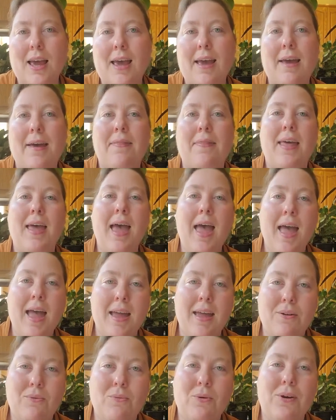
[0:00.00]
And
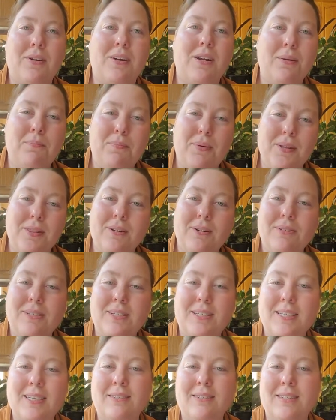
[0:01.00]
then we're going to put those
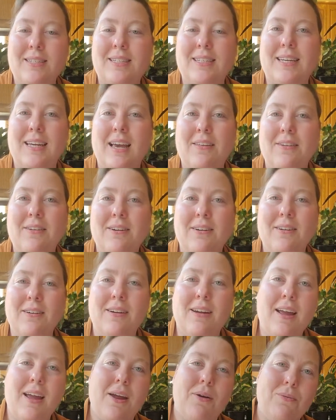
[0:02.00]
skills together
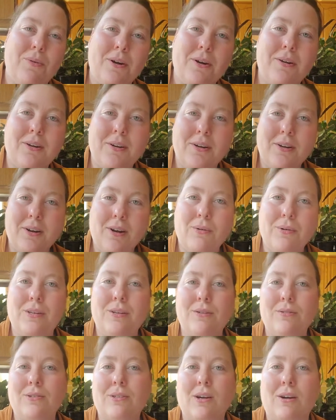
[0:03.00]
and we're going to go
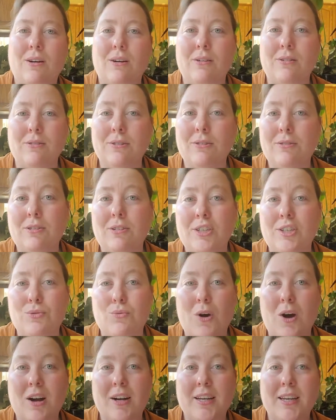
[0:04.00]
use our loose leash
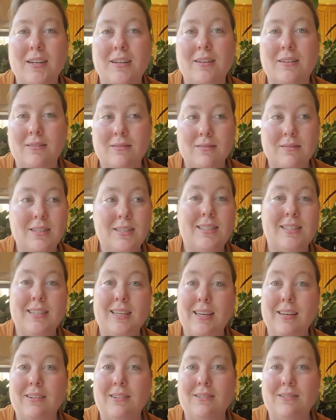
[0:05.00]
walking
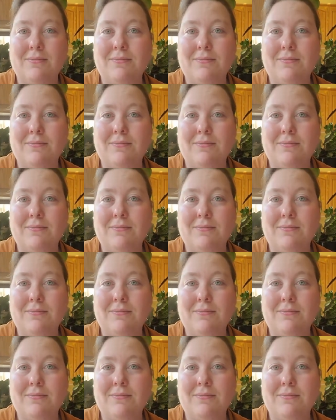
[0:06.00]
skill.